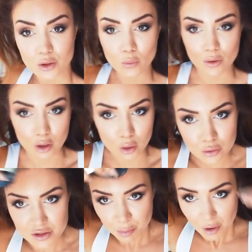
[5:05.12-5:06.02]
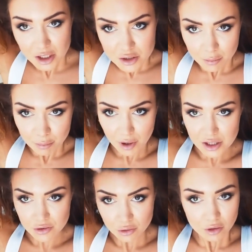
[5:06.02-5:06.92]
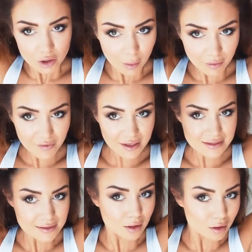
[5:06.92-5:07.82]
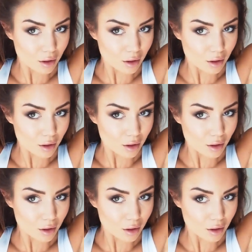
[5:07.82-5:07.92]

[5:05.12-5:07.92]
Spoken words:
gonna with a loose brush, brush through the top of this.